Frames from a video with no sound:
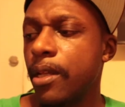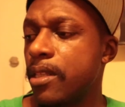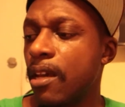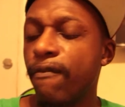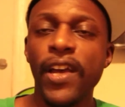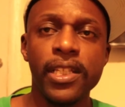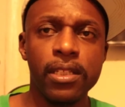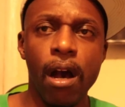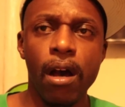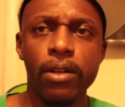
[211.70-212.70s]
than Vince
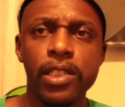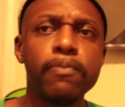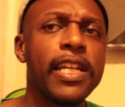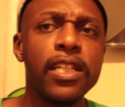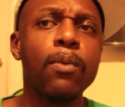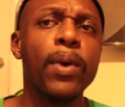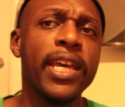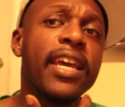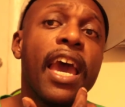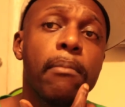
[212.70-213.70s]
Carter. Especially when he
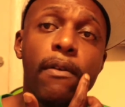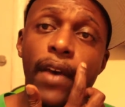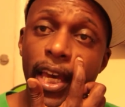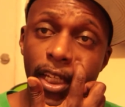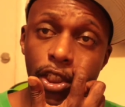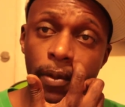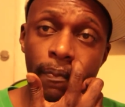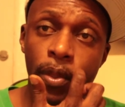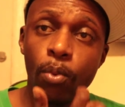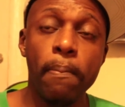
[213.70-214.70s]
came of age.
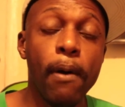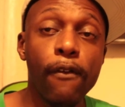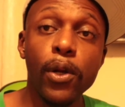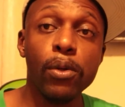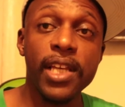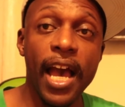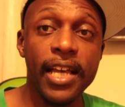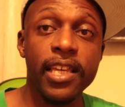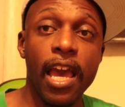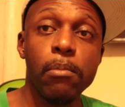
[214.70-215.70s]
When both of those guys
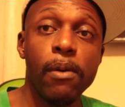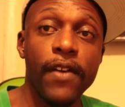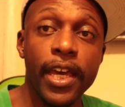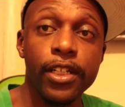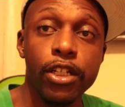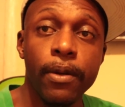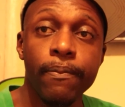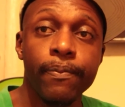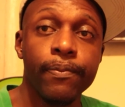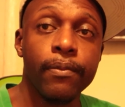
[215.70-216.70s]
came of age,
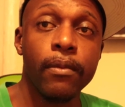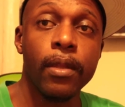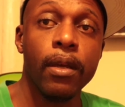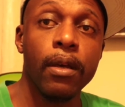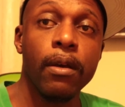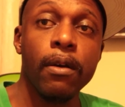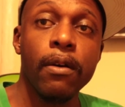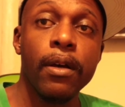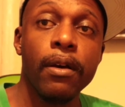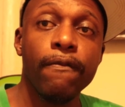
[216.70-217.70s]

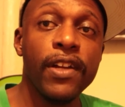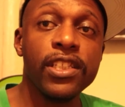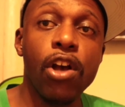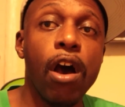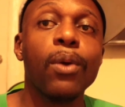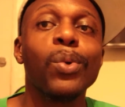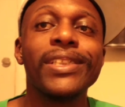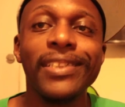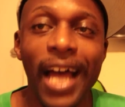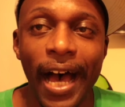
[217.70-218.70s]
Vince Carter was
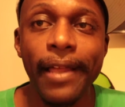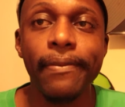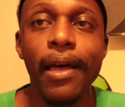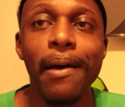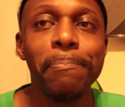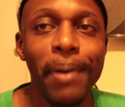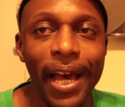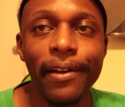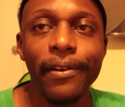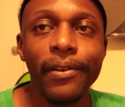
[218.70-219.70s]
not
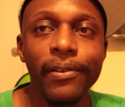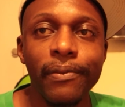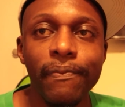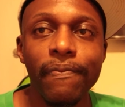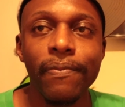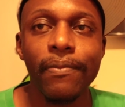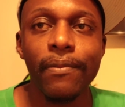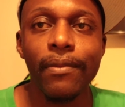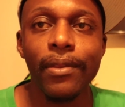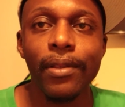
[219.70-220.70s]
better
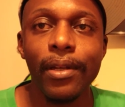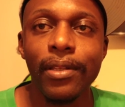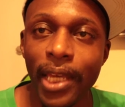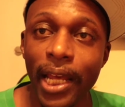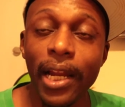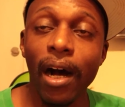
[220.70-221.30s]
than